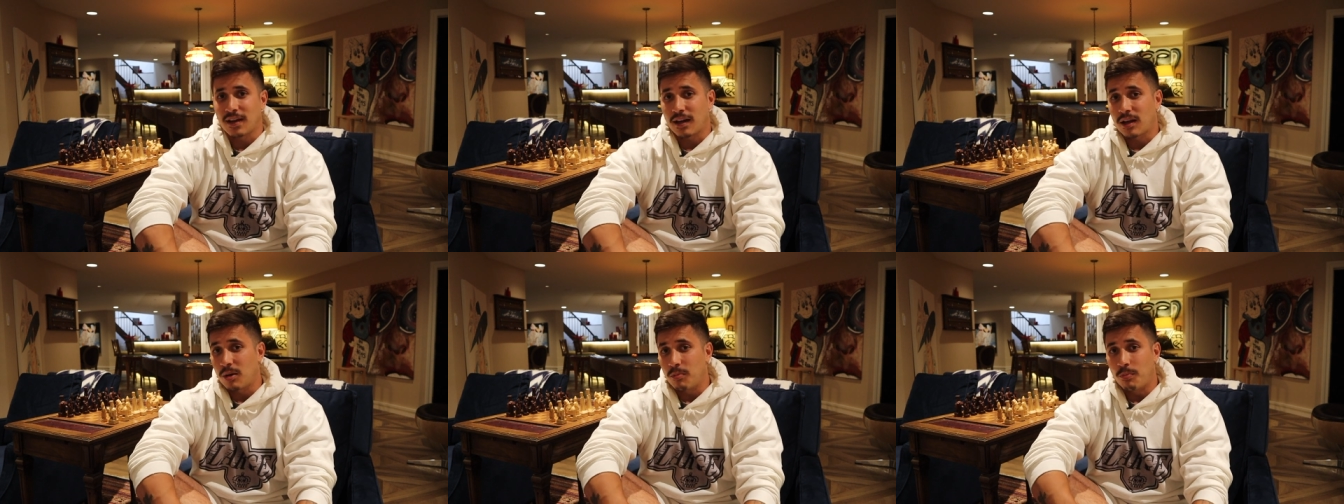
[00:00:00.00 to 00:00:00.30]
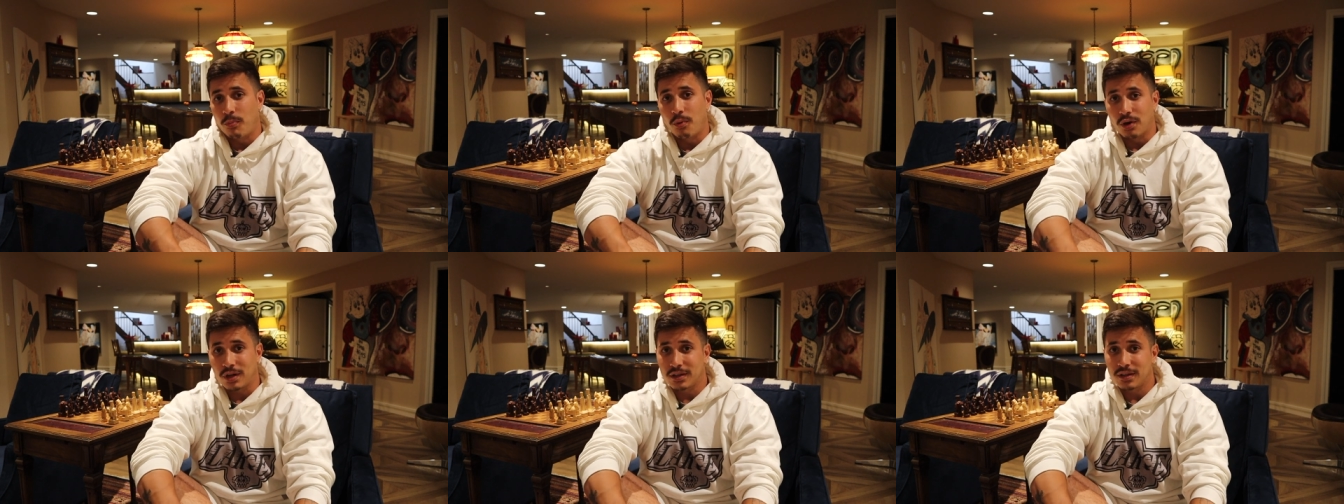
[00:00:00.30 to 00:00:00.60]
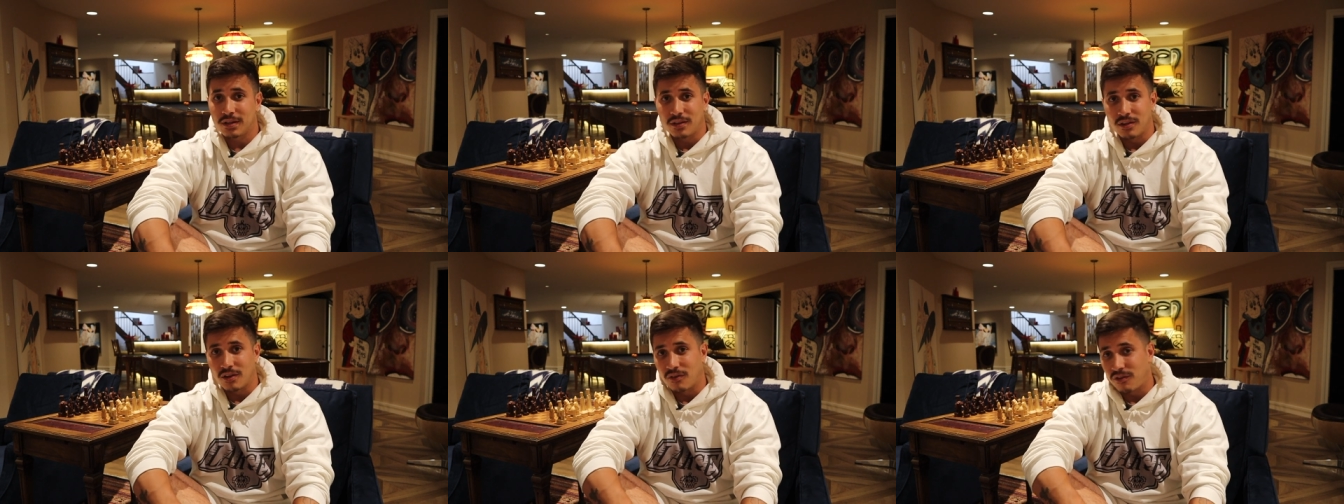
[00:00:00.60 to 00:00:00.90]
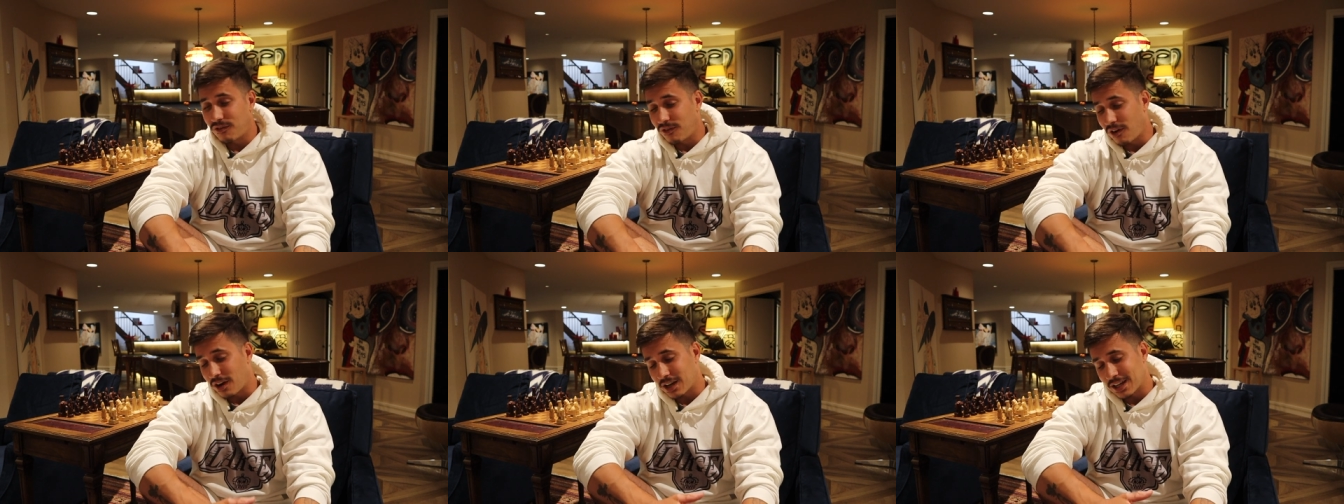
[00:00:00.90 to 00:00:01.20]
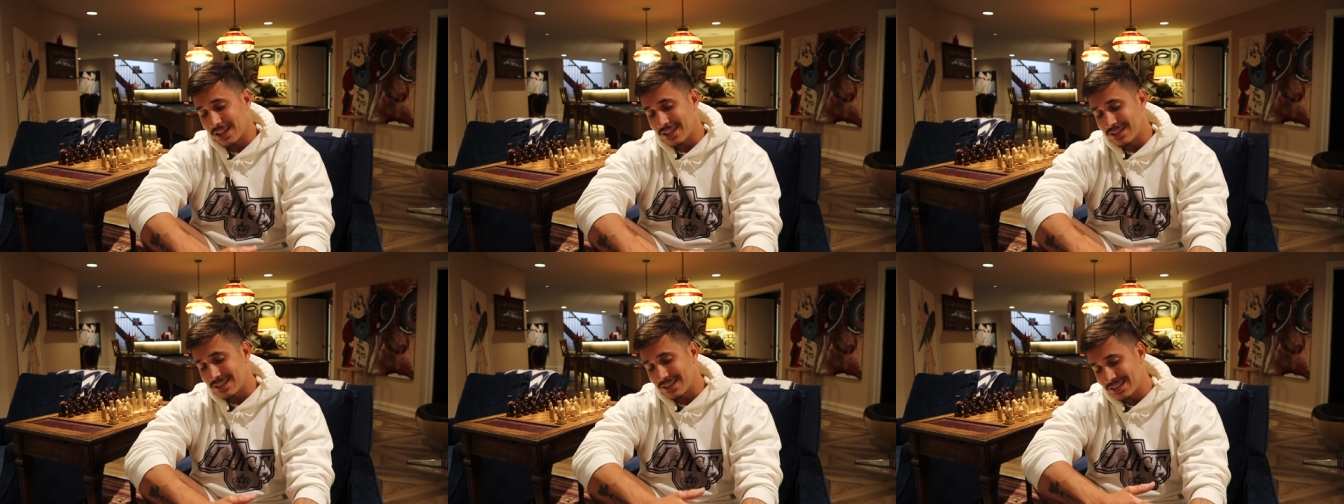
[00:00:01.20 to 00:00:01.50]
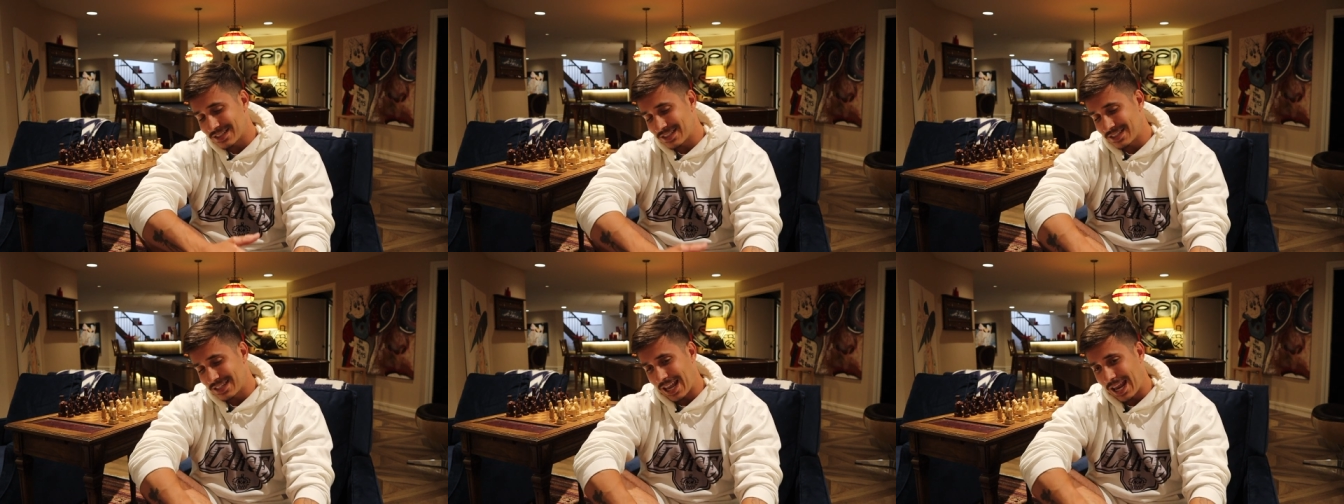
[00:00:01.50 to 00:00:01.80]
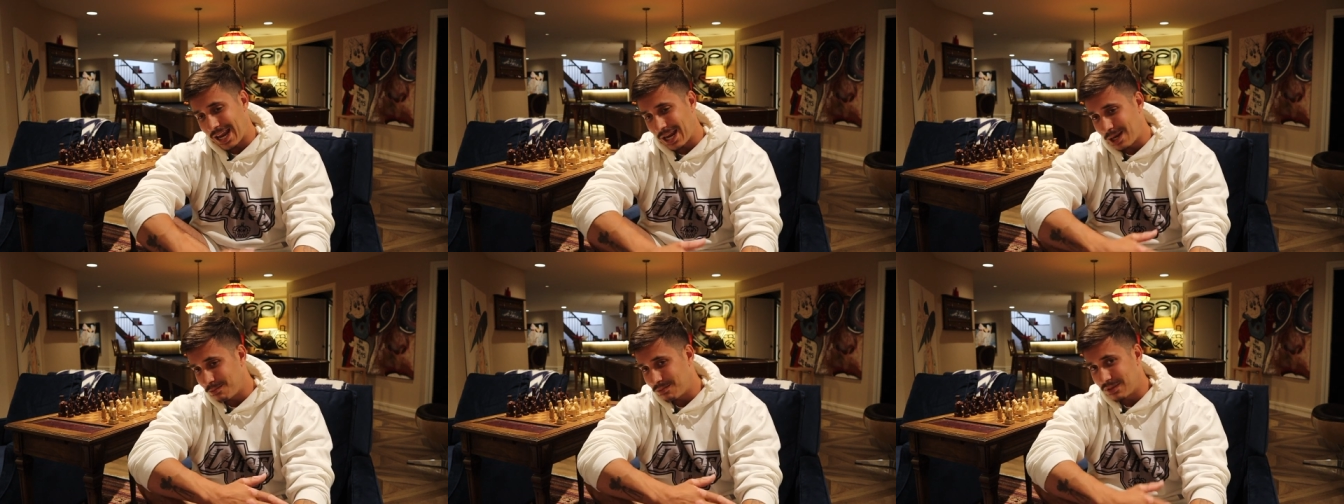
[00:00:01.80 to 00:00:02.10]
I got booked the fucking
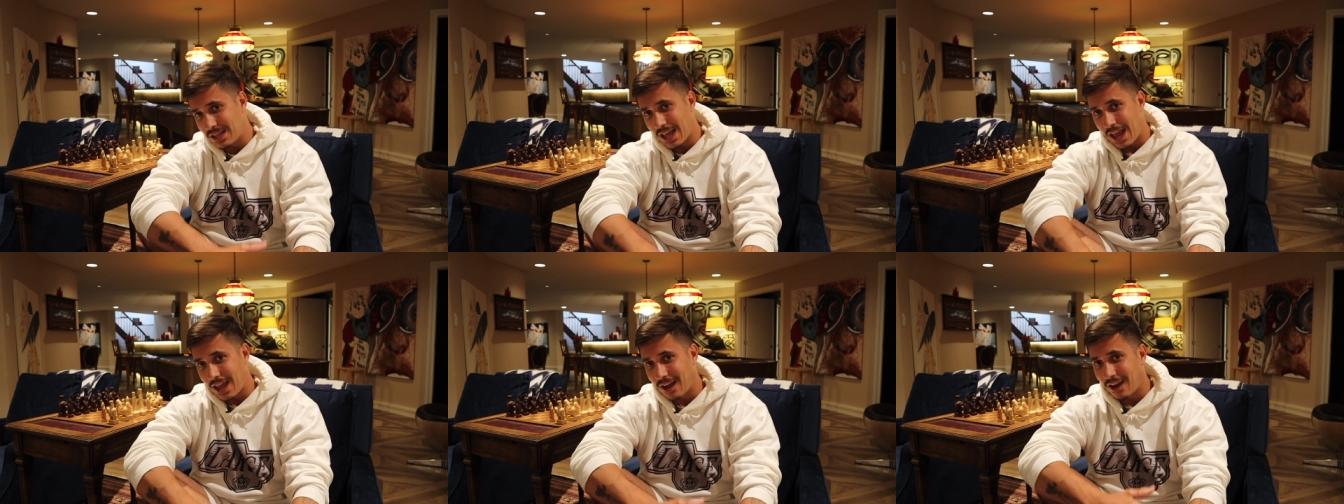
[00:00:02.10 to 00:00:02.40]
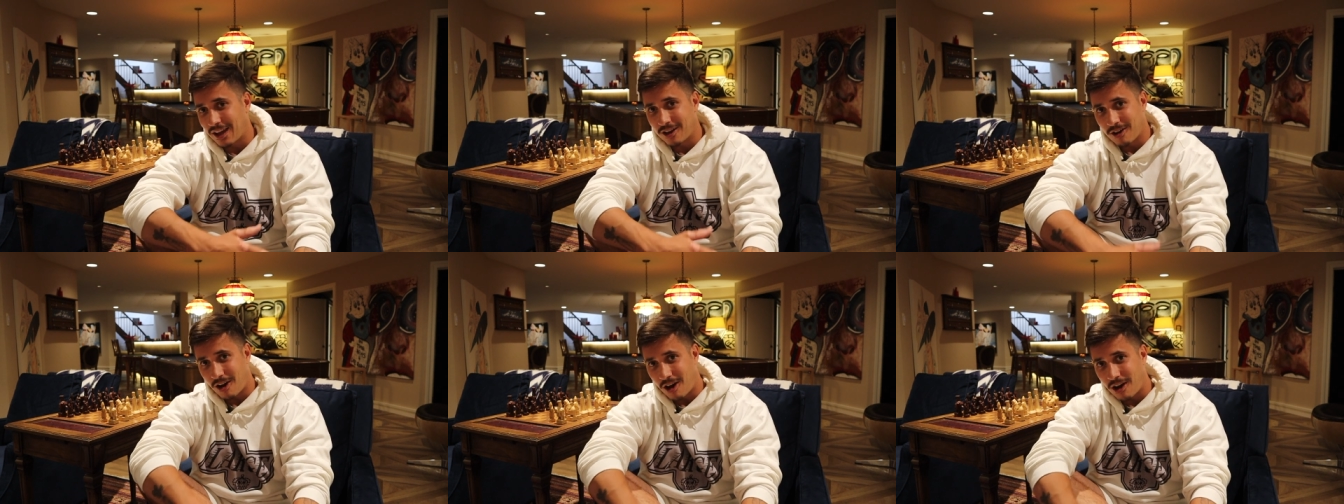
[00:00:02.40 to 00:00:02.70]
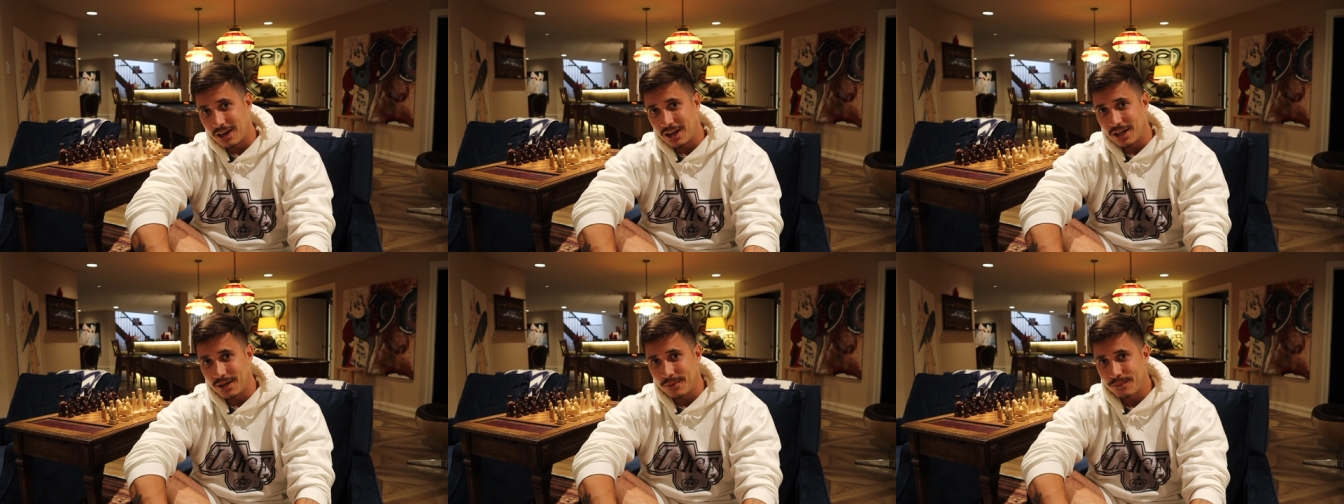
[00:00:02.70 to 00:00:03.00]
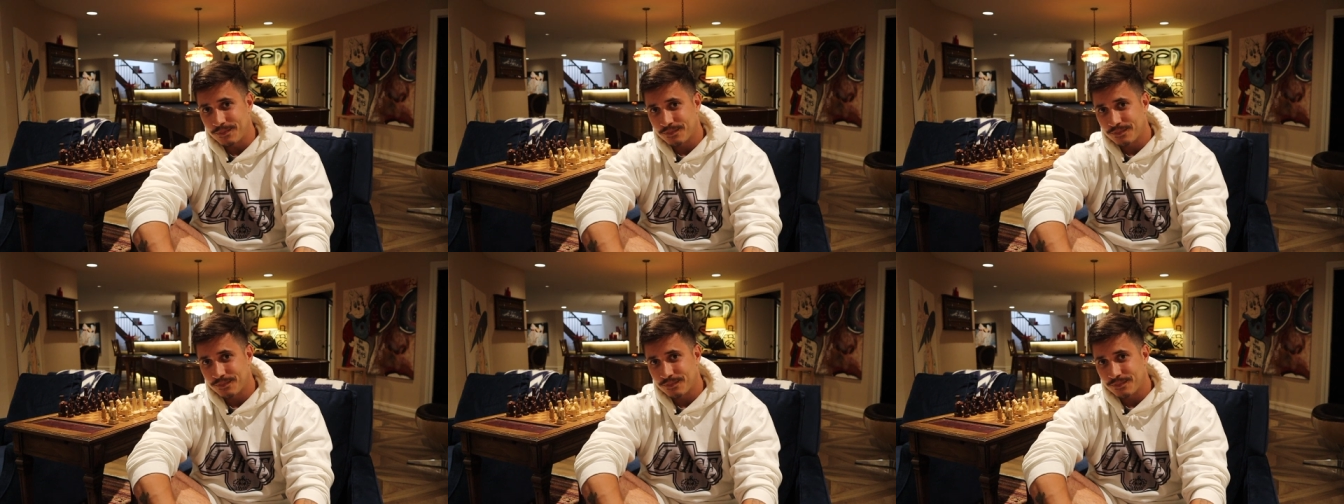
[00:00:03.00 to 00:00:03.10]
same day I got it.